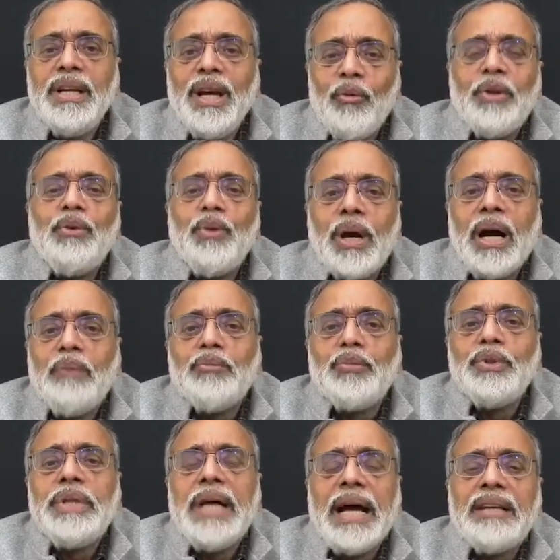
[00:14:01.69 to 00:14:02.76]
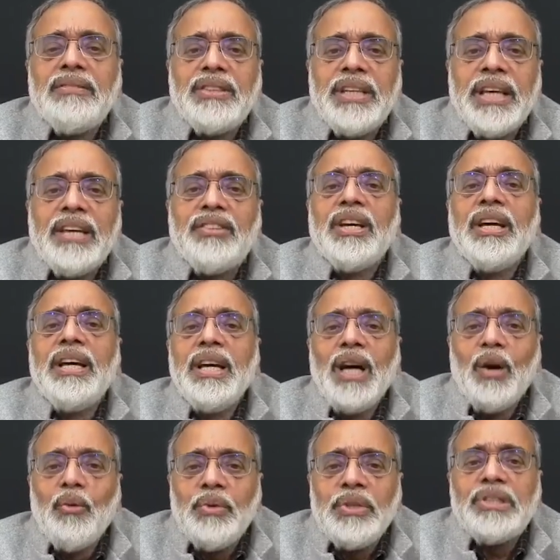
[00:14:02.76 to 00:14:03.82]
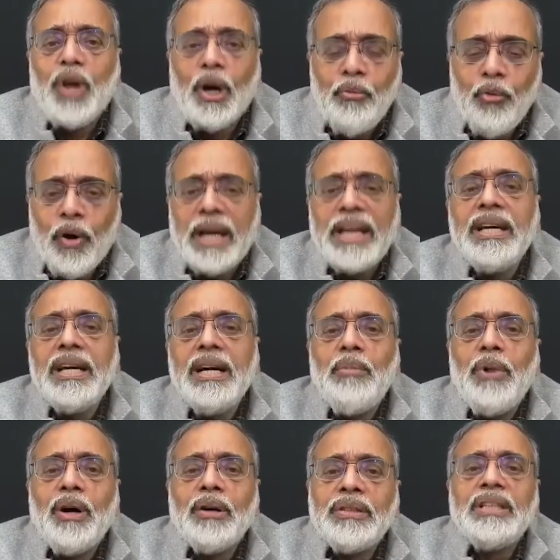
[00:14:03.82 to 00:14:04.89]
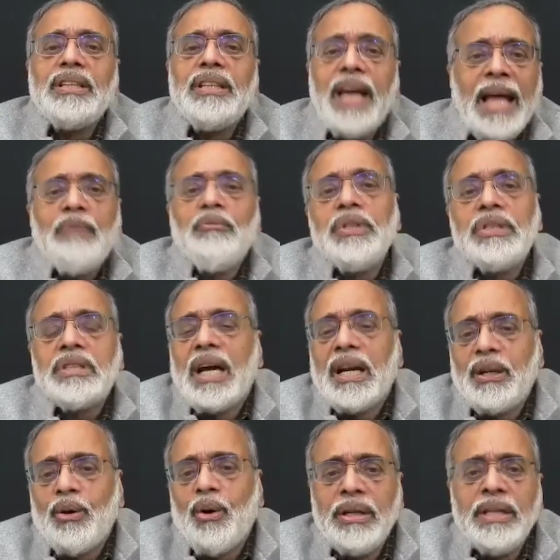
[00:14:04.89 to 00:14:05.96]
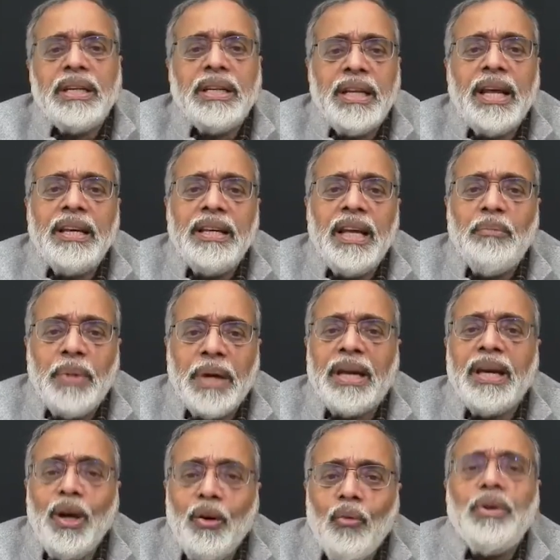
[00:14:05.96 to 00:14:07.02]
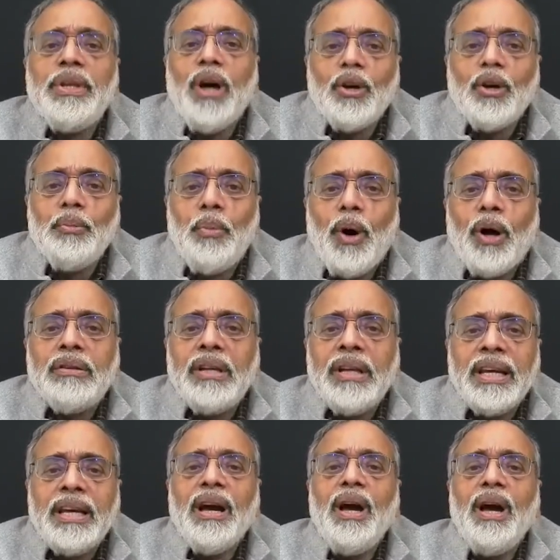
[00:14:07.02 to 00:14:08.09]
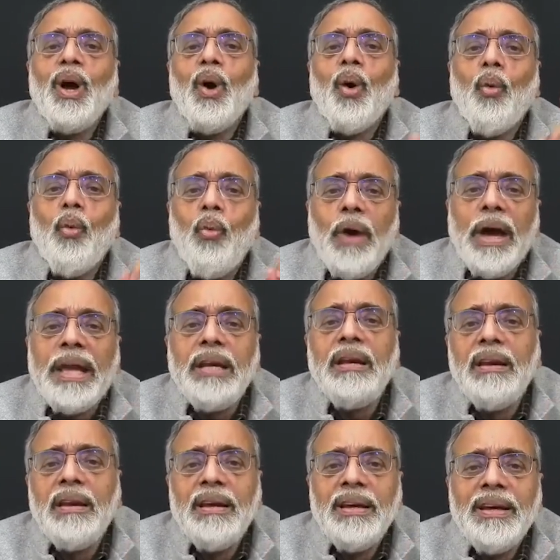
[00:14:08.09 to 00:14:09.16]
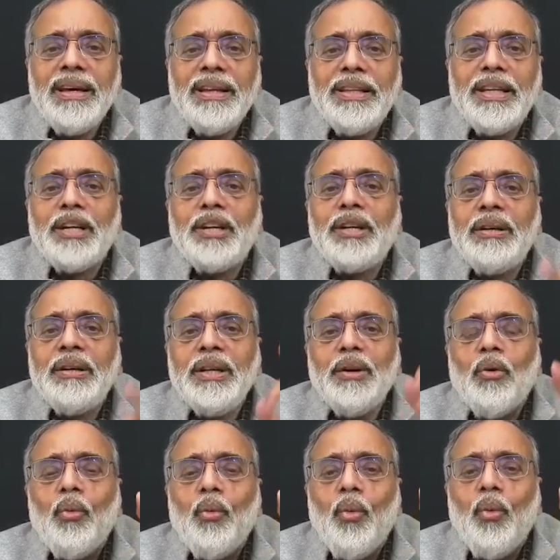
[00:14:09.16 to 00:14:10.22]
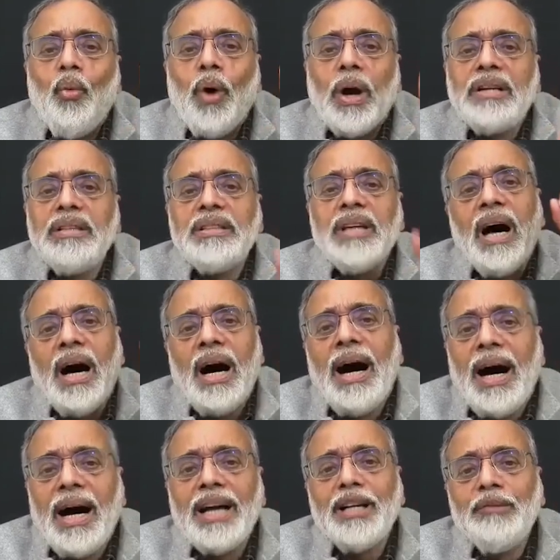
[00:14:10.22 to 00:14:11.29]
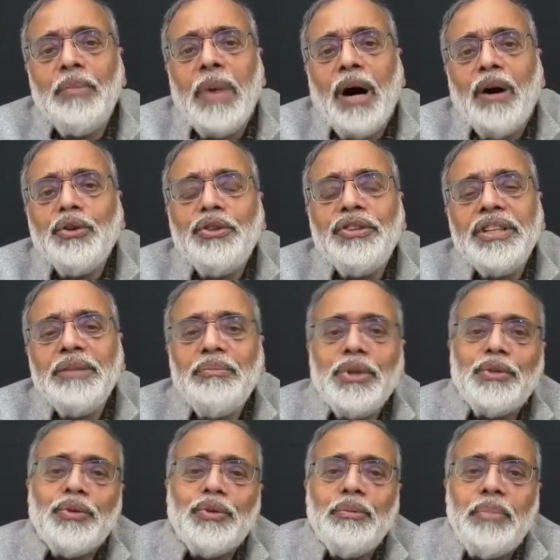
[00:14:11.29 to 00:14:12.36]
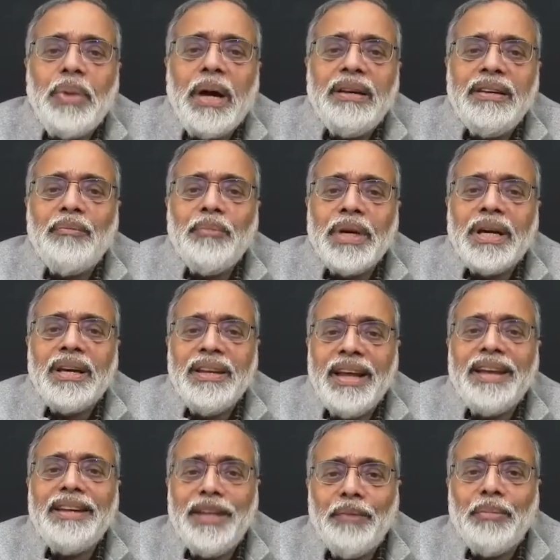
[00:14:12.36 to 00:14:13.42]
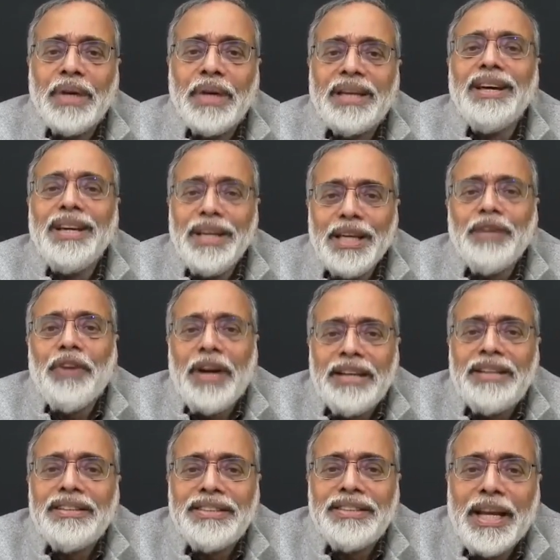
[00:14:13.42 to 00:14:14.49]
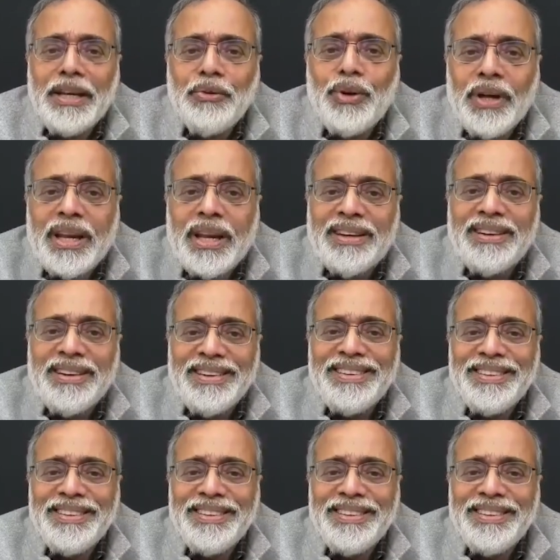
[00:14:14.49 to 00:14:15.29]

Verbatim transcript: When we come to that stage, we stop worrying about it and we start calling it endemic without bothering when that what is a hard boundary between pandemic and endemic, if I understand you correctly.